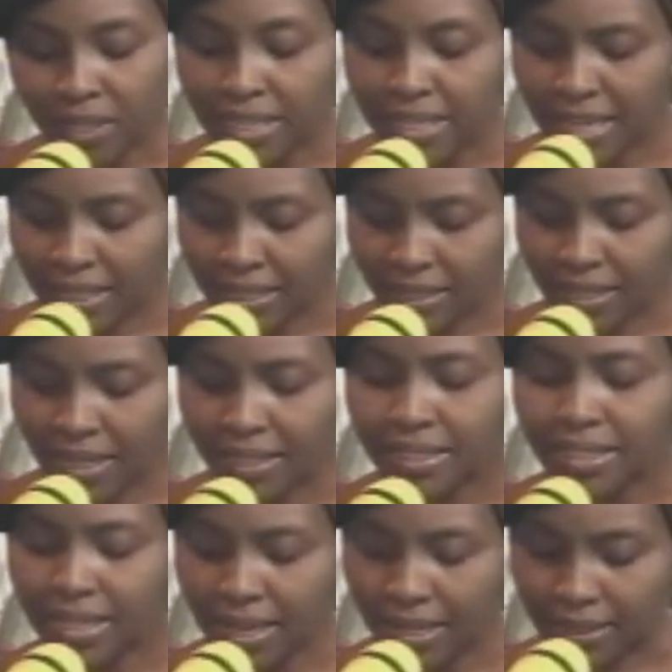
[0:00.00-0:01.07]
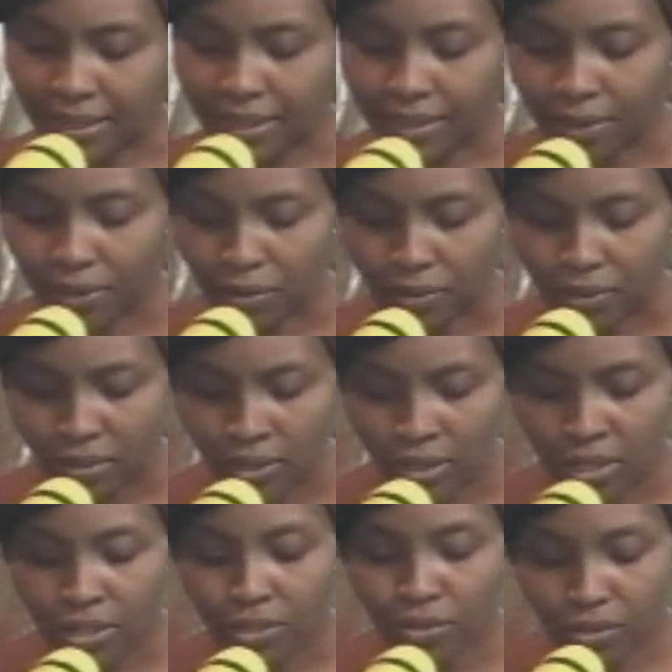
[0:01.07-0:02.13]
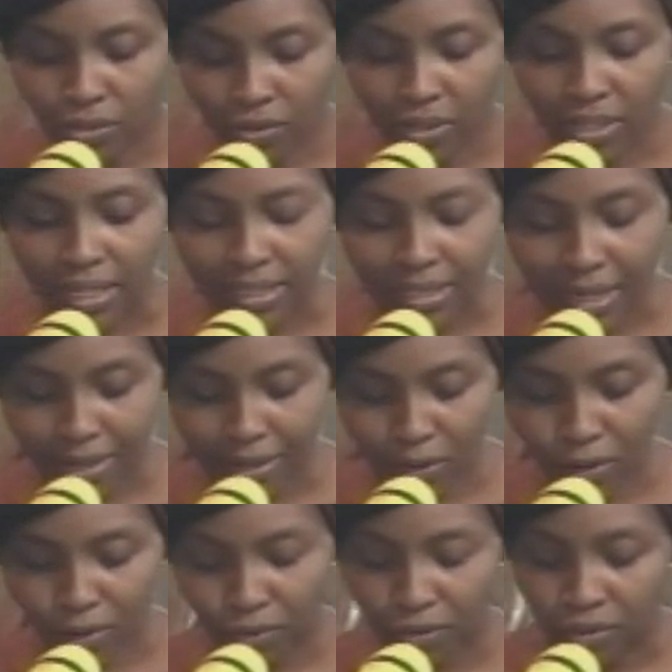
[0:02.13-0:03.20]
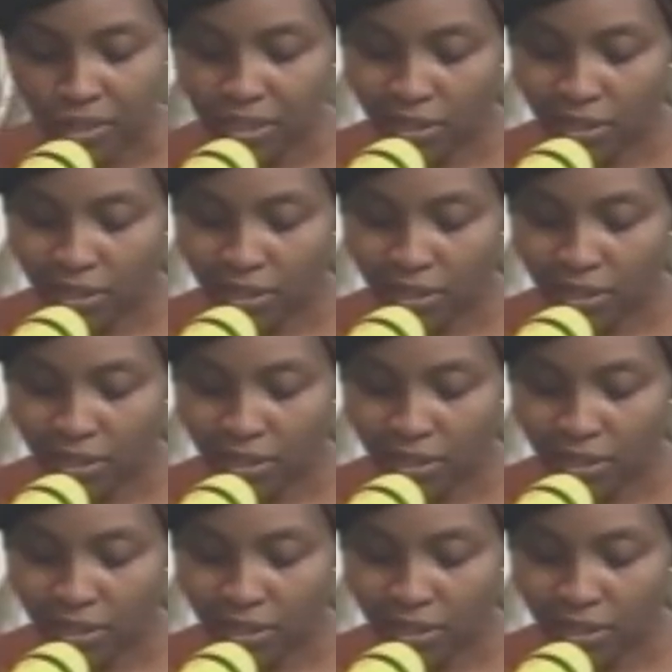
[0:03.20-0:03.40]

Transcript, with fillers: He answered, yes, Lord, you know that I love you.